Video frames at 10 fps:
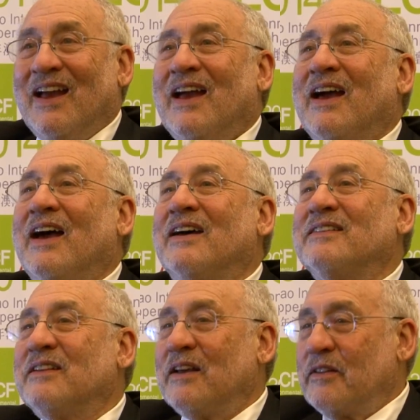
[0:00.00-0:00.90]

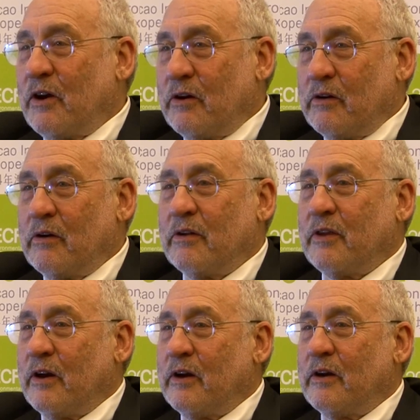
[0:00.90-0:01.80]
And
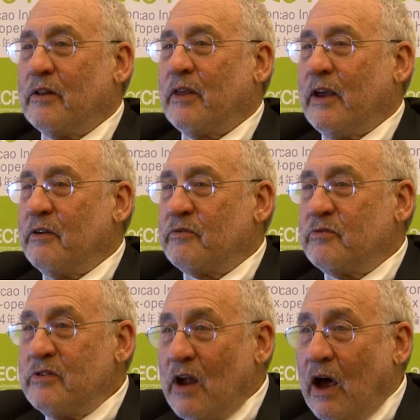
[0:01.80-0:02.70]
they've
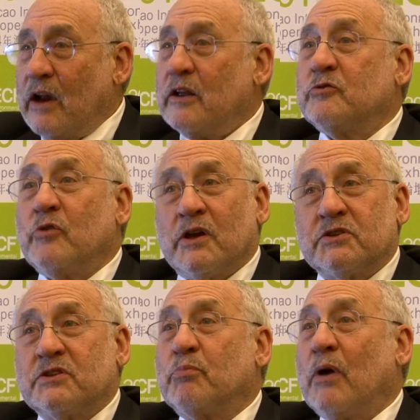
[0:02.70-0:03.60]
not
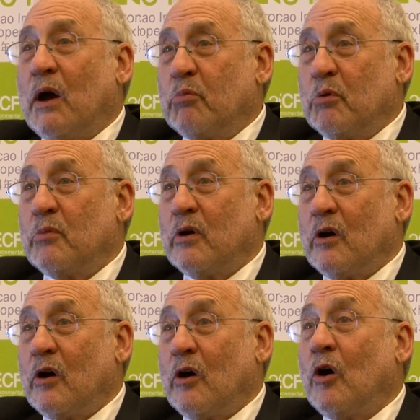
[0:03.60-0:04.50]
addressed the problem
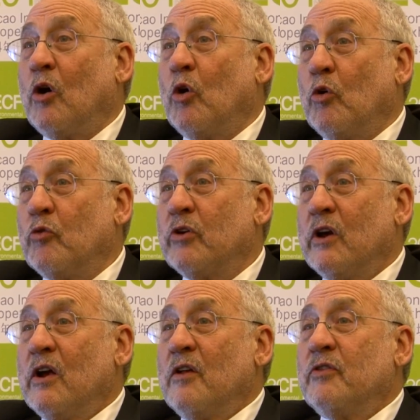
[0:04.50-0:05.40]
of
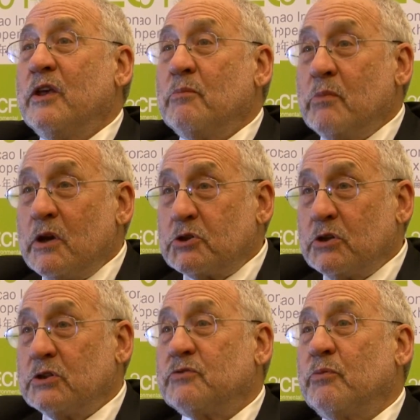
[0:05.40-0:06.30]
the
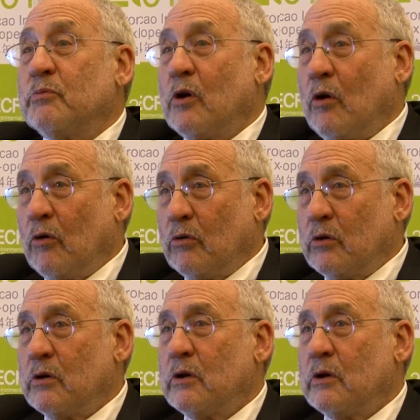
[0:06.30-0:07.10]
emissions from coal.